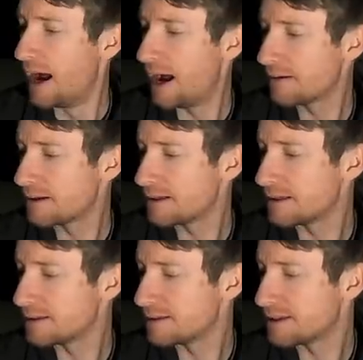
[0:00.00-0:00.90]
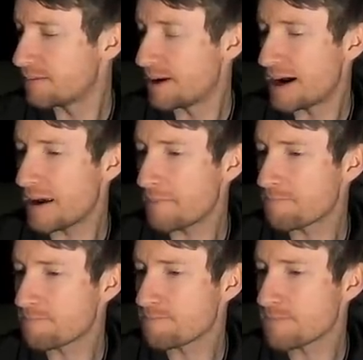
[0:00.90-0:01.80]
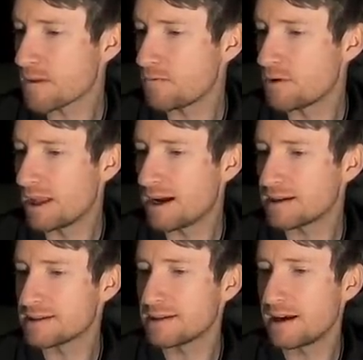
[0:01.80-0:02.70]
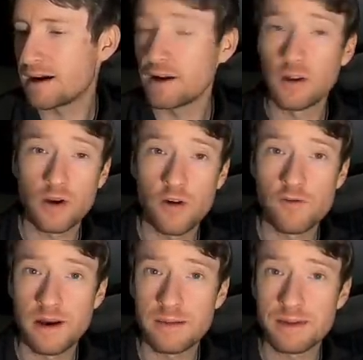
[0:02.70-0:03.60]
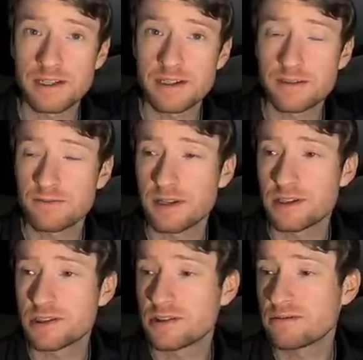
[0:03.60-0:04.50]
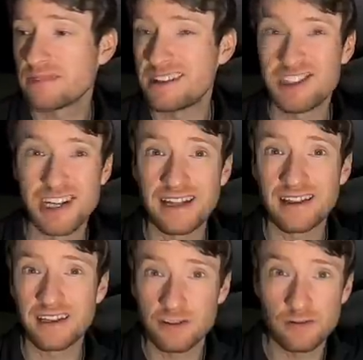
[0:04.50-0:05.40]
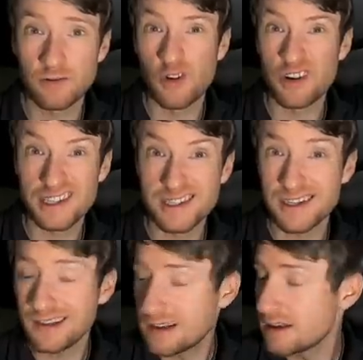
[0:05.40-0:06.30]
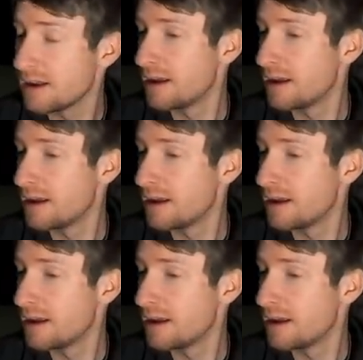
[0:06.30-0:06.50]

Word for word: I'm going to sit back, relax. I'm going to look over my images, which incidentally you've already seen.